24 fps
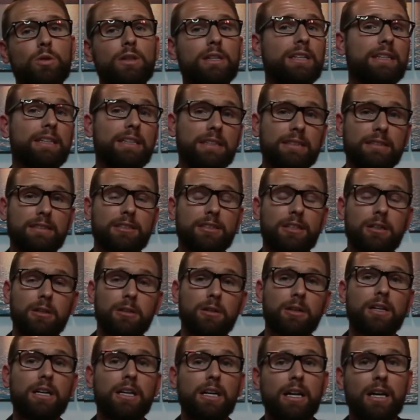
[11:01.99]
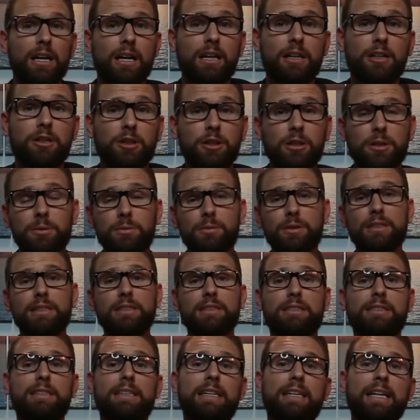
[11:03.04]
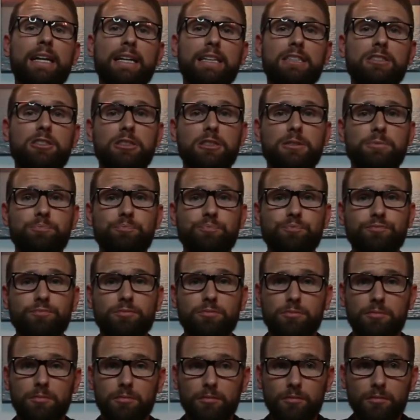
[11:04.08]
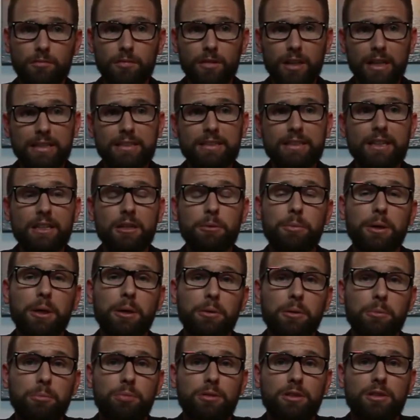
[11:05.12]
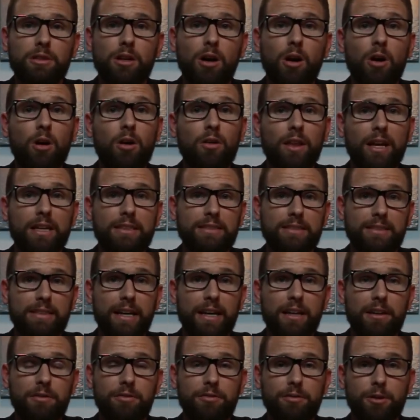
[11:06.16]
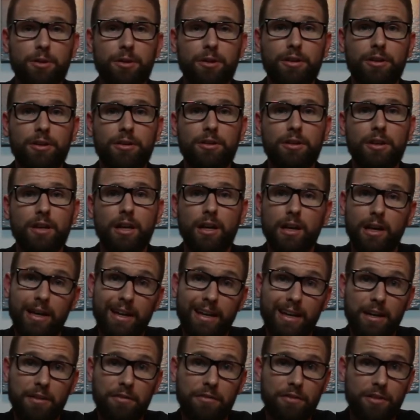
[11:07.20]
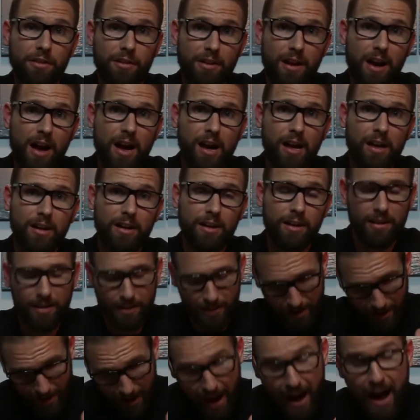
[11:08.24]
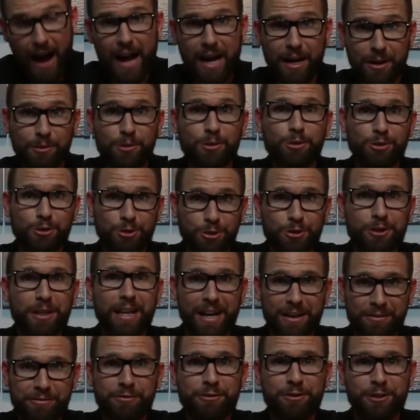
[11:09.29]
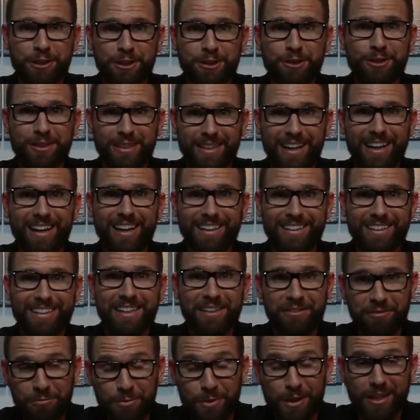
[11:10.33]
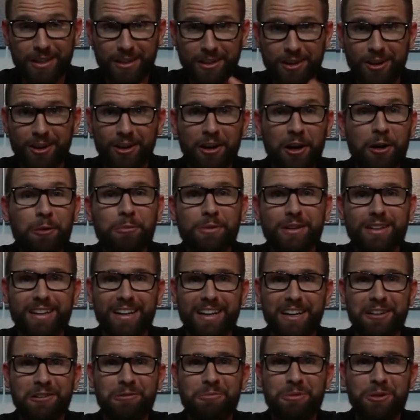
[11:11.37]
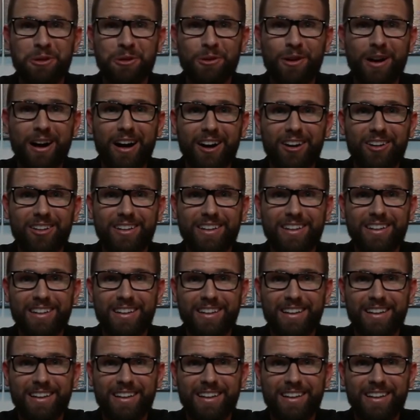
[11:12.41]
what it is. So a good real estate agent is going to be able to put all that together for you. And if they're not, I will do that for you again. Give me a call. I'm going to help you out.